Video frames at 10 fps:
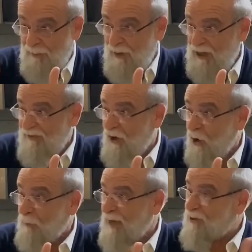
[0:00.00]
Because if the
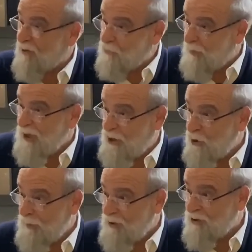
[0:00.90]
whole place is only 20
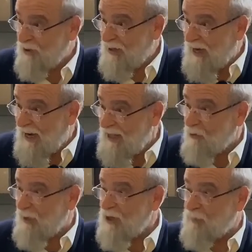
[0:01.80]
cubits, and the
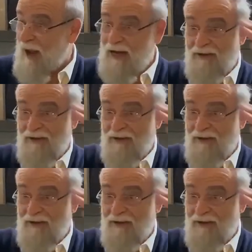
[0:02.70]
wingspan